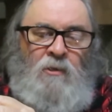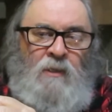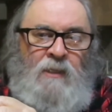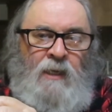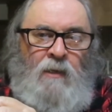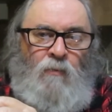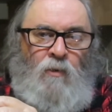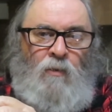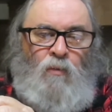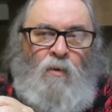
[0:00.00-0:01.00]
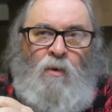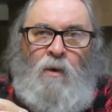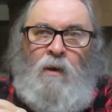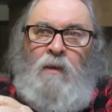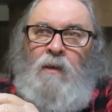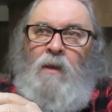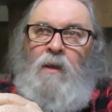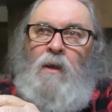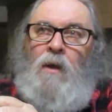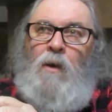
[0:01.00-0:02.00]
during the Second World War
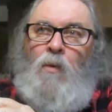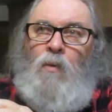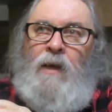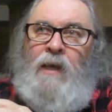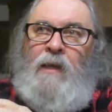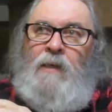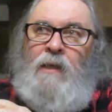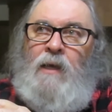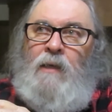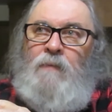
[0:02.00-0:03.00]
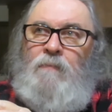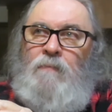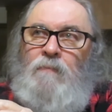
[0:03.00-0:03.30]
when uh,